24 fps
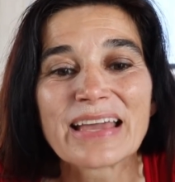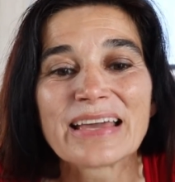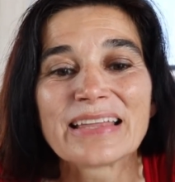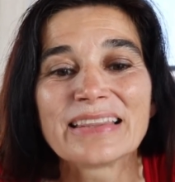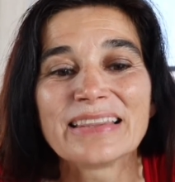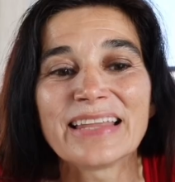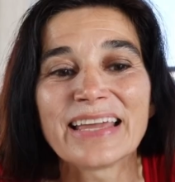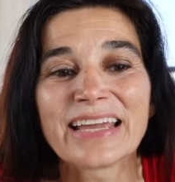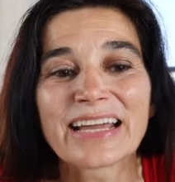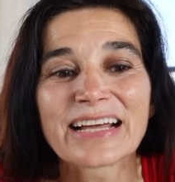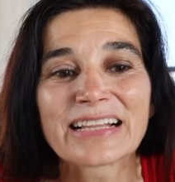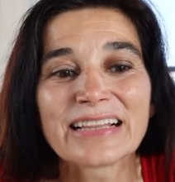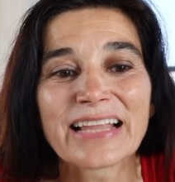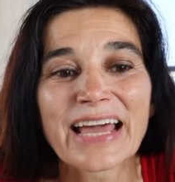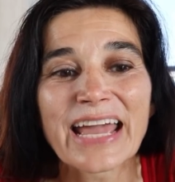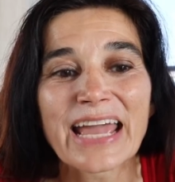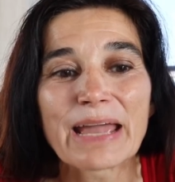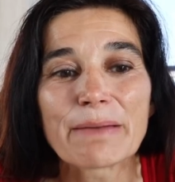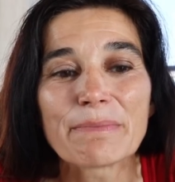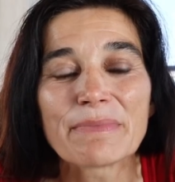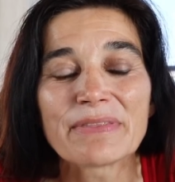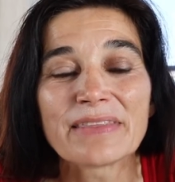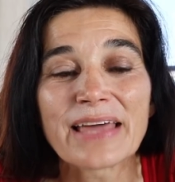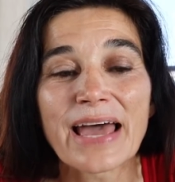they
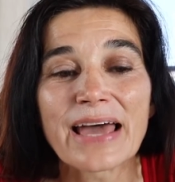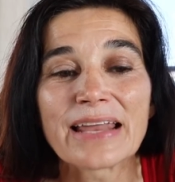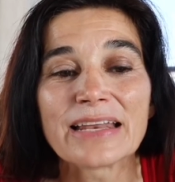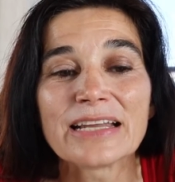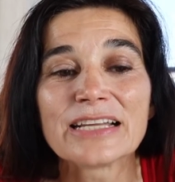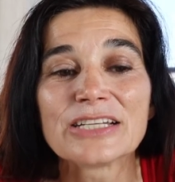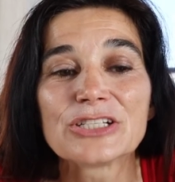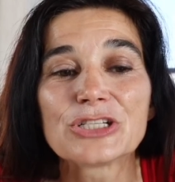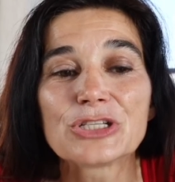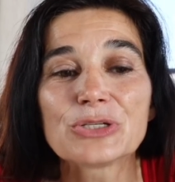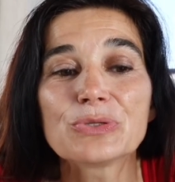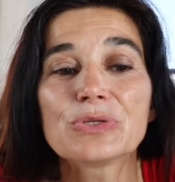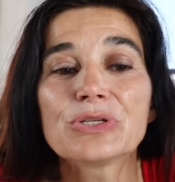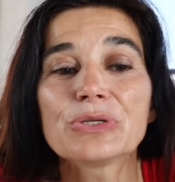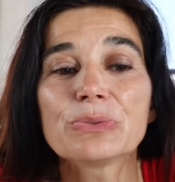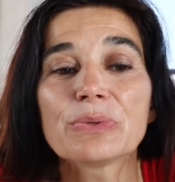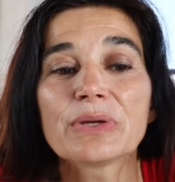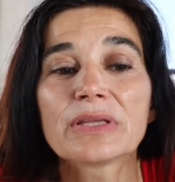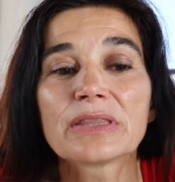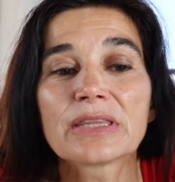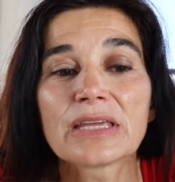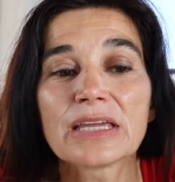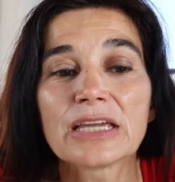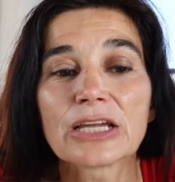claim that due
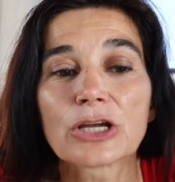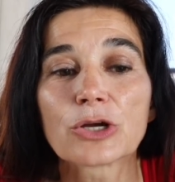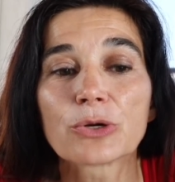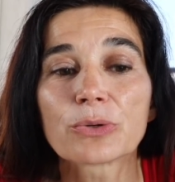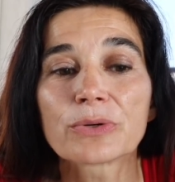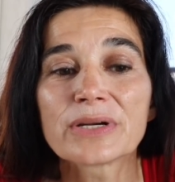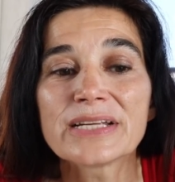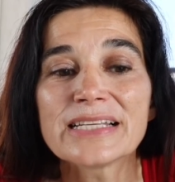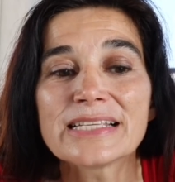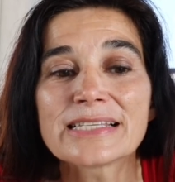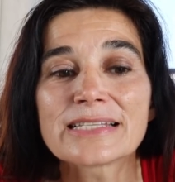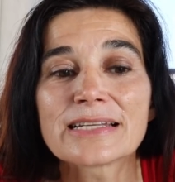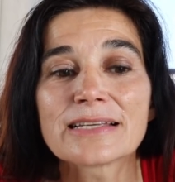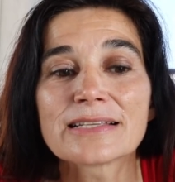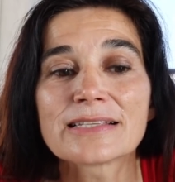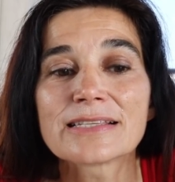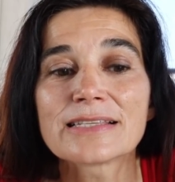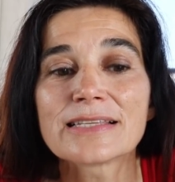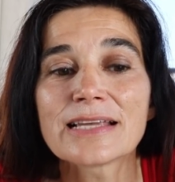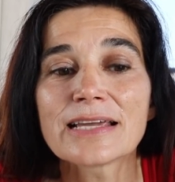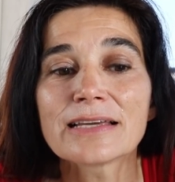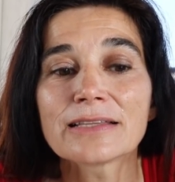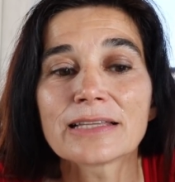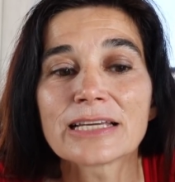to the increased
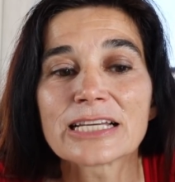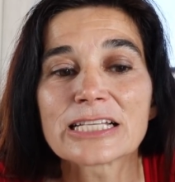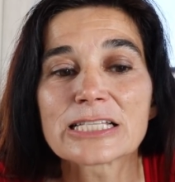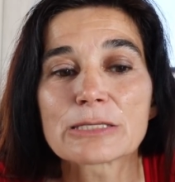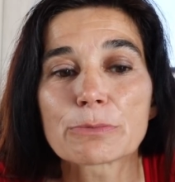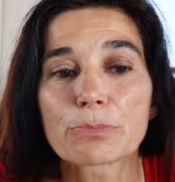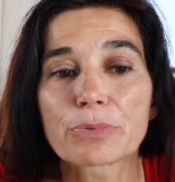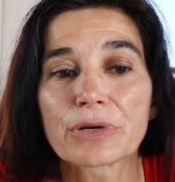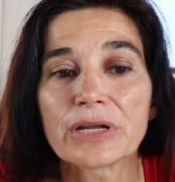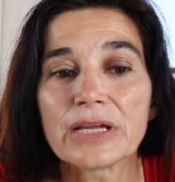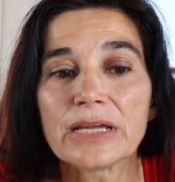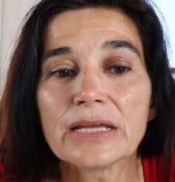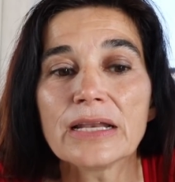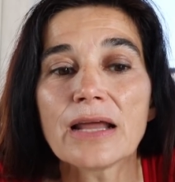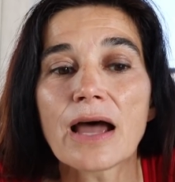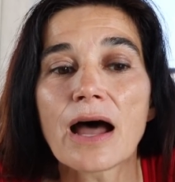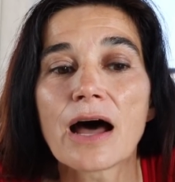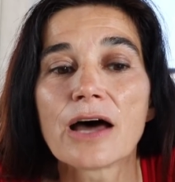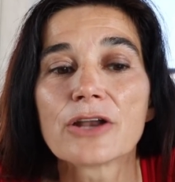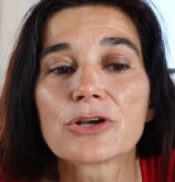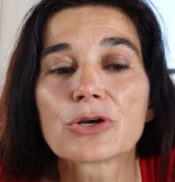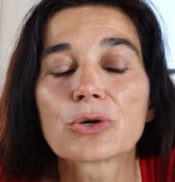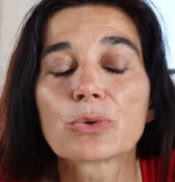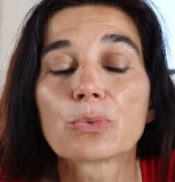sailing speed
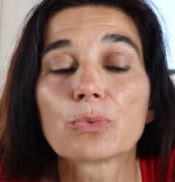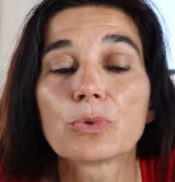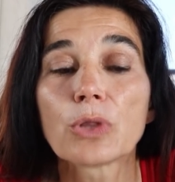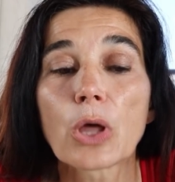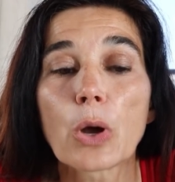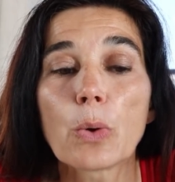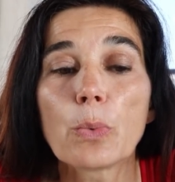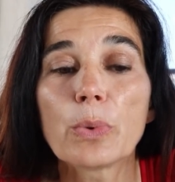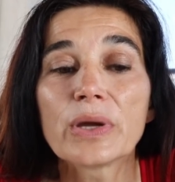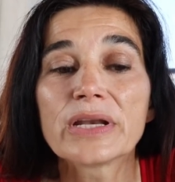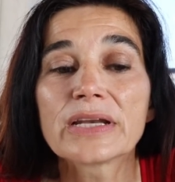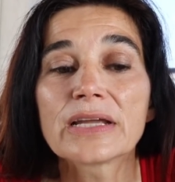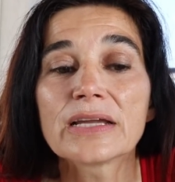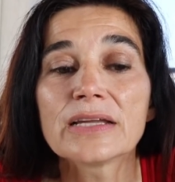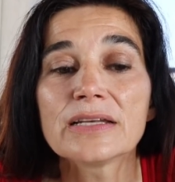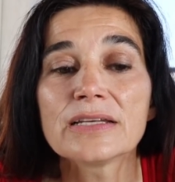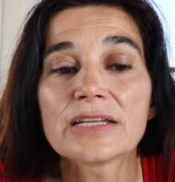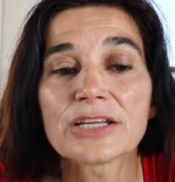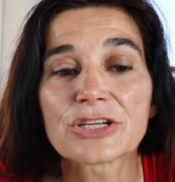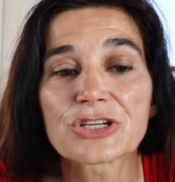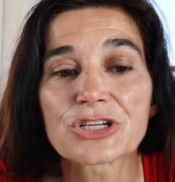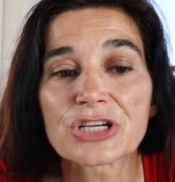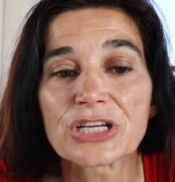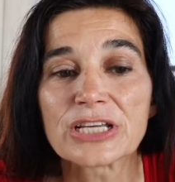under low wind
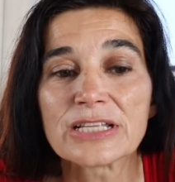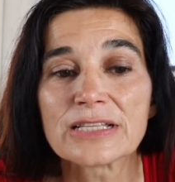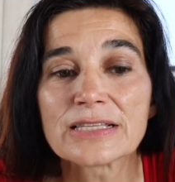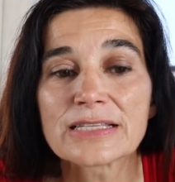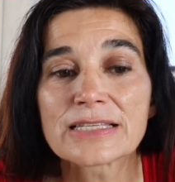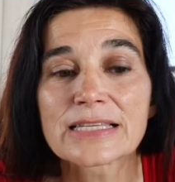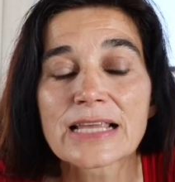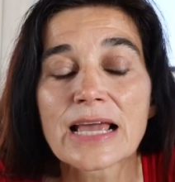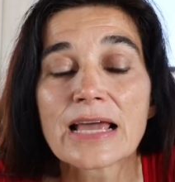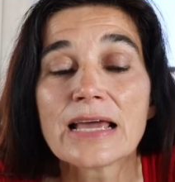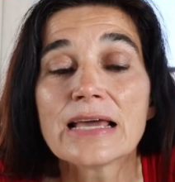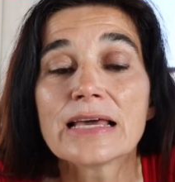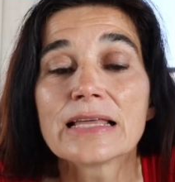conditions,